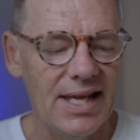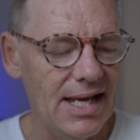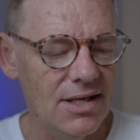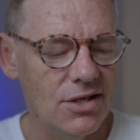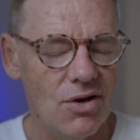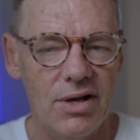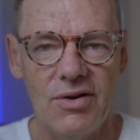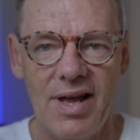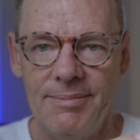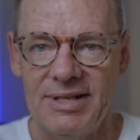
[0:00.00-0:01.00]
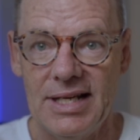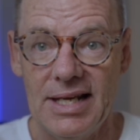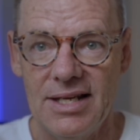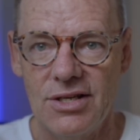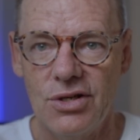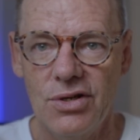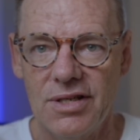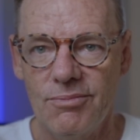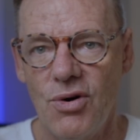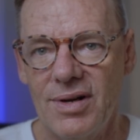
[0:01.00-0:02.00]
The inside diameter is too
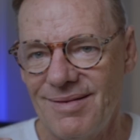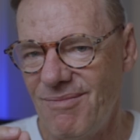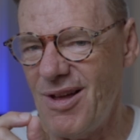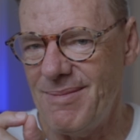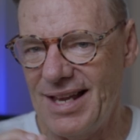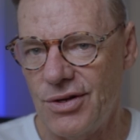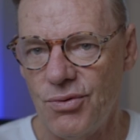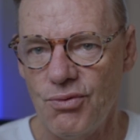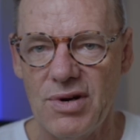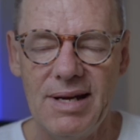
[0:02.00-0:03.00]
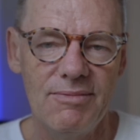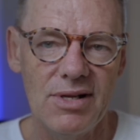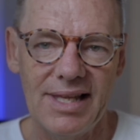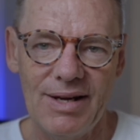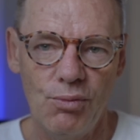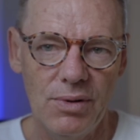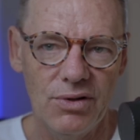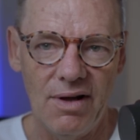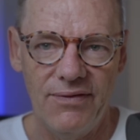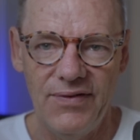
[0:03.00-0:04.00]
small. By about 3mm, it
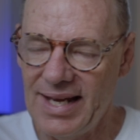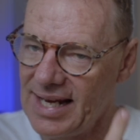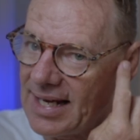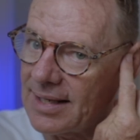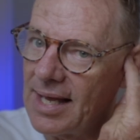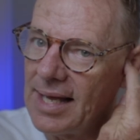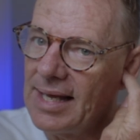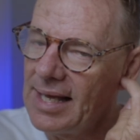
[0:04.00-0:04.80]
will not fit in